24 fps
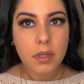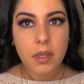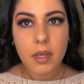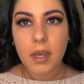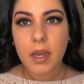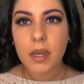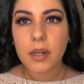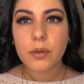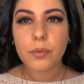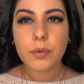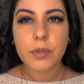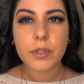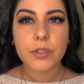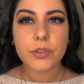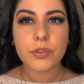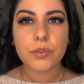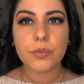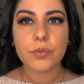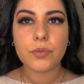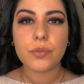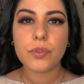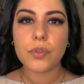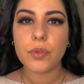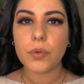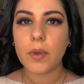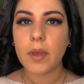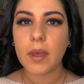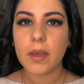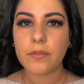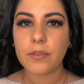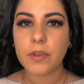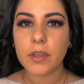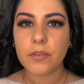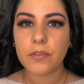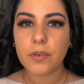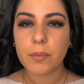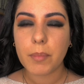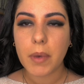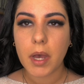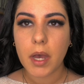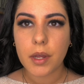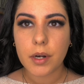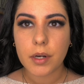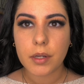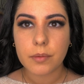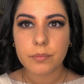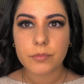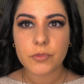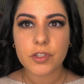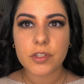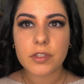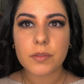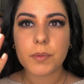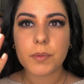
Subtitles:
I don't want to do too heavy of a bottom just